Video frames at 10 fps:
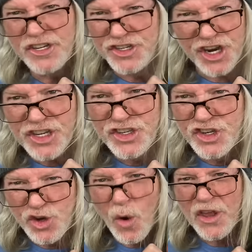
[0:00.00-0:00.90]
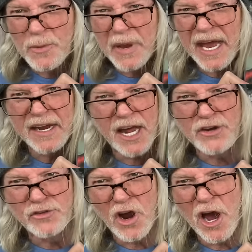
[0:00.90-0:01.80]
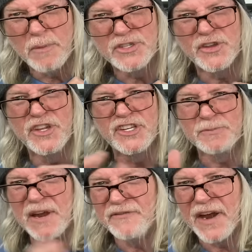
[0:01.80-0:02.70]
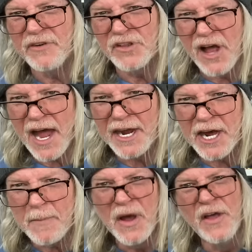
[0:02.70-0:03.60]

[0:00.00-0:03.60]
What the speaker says: just joined the band on drums, so this is my favorite lineup.